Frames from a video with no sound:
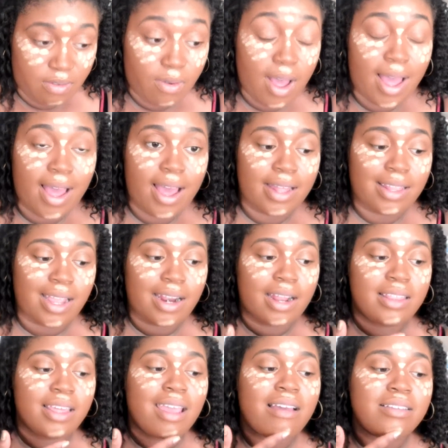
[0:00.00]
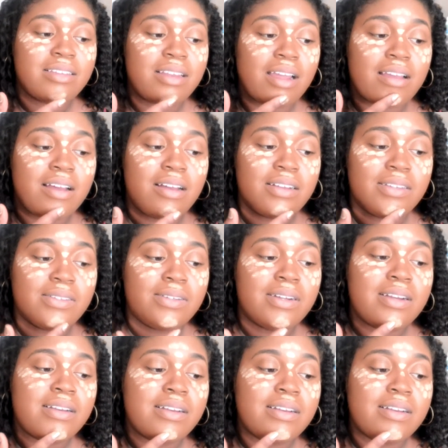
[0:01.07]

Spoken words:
Well, I highlight. I think I said I contour.